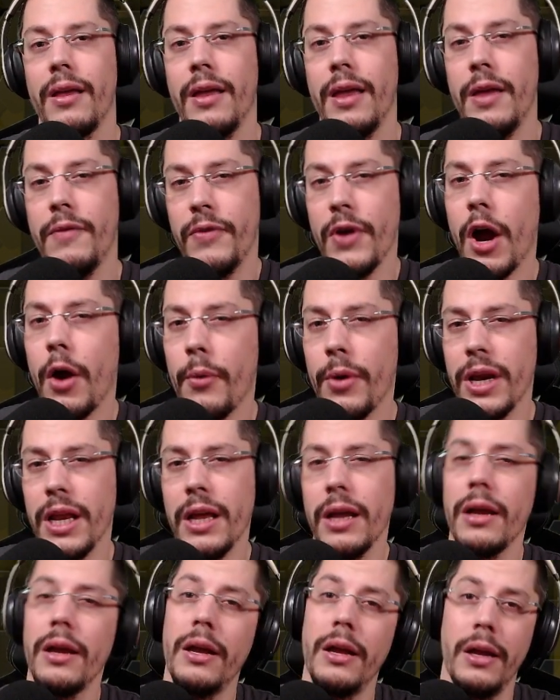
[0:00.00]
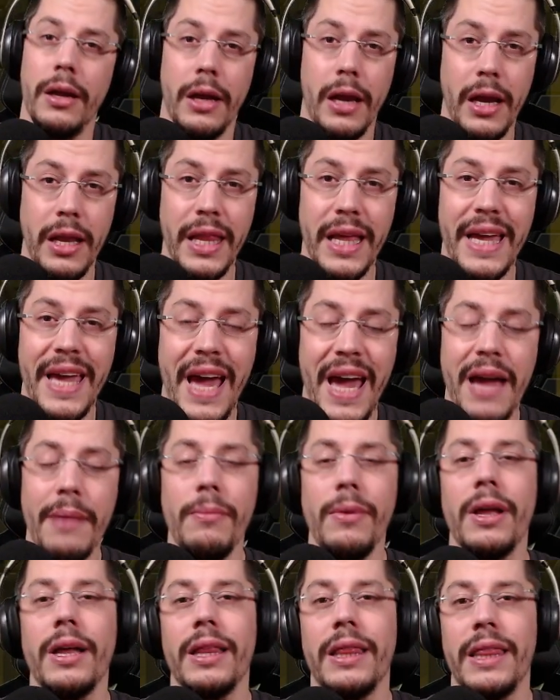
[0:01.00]
If you're already in the game,
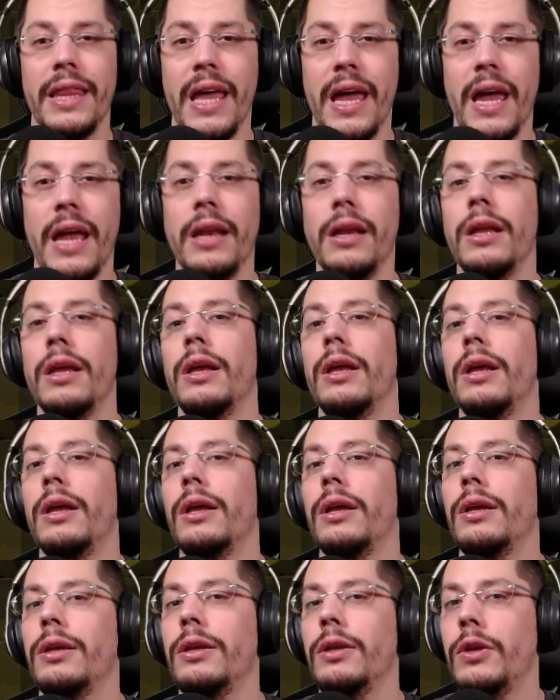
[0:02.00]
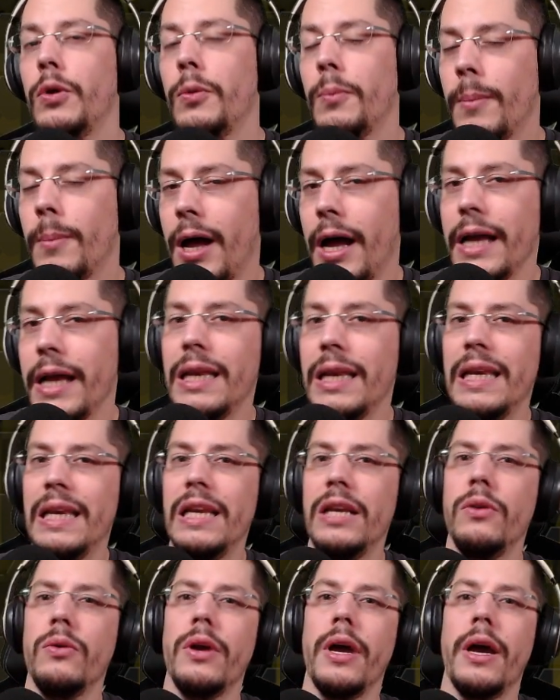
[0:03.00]
then you might
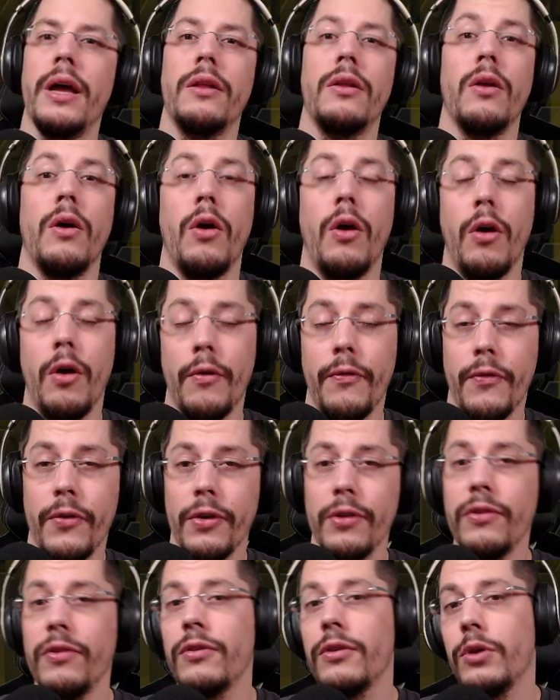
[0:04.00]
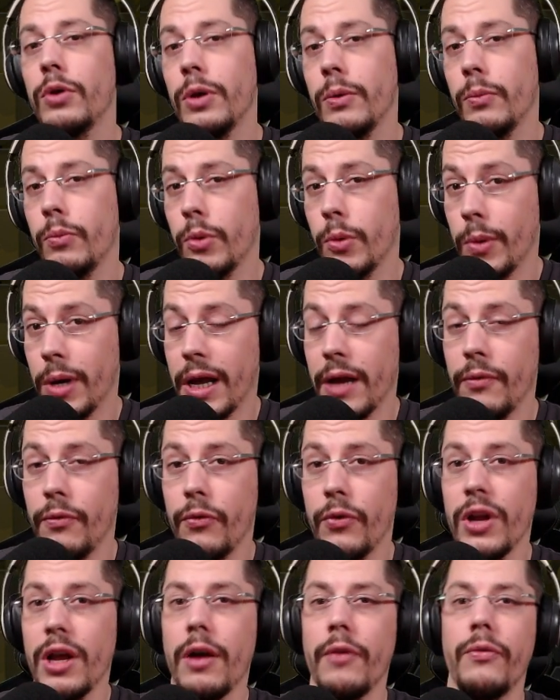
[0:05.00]
need to get offers. We will get
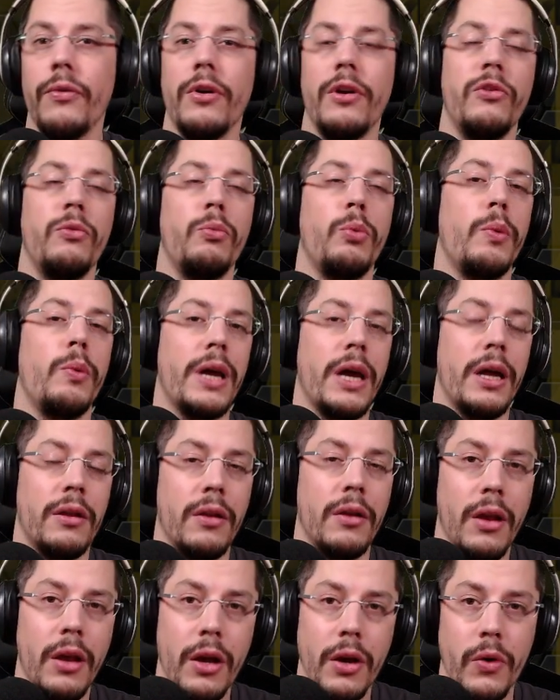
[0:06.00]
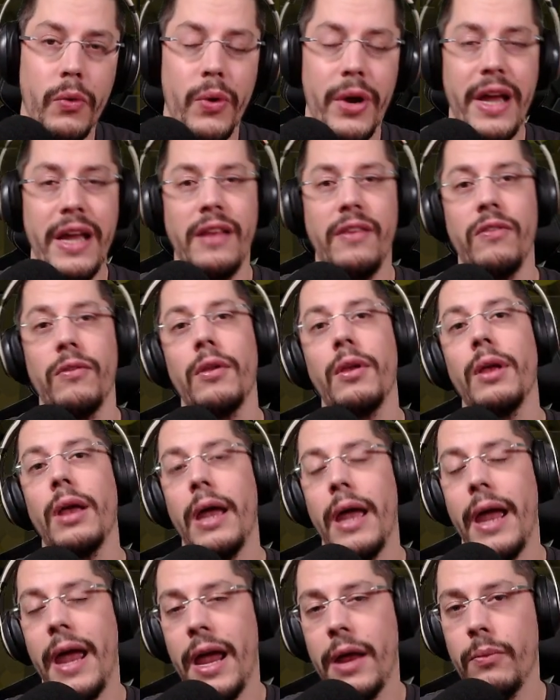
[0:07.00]
free offers, we will get grades,
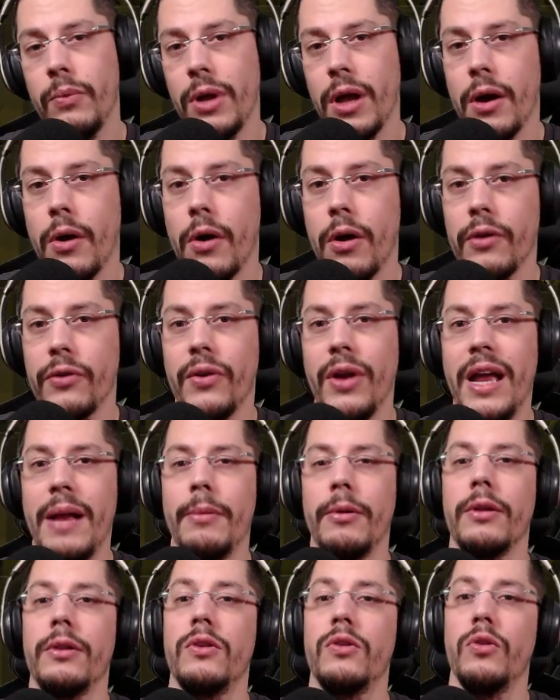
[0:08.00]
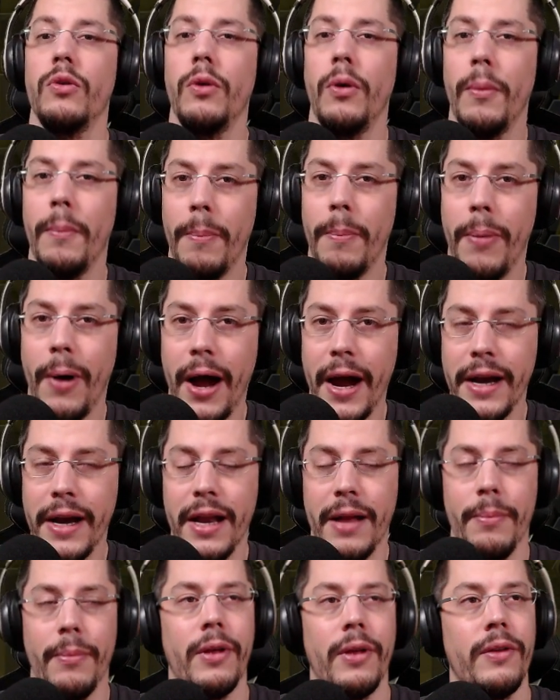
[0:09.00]
and we are also able to buy
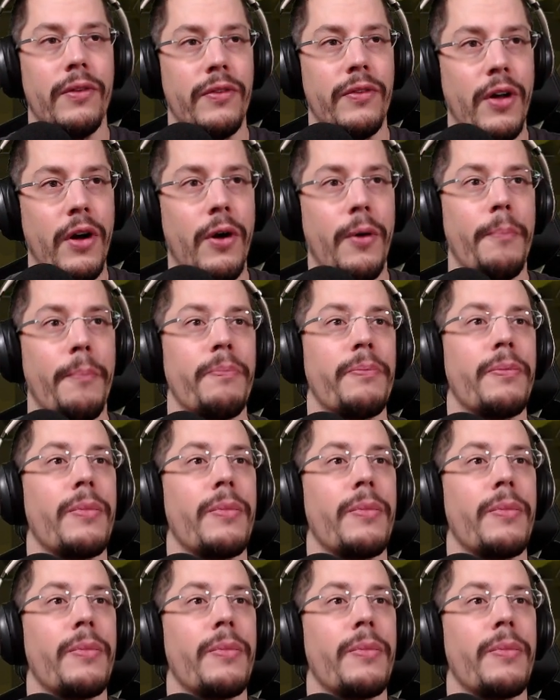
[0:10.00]
them. So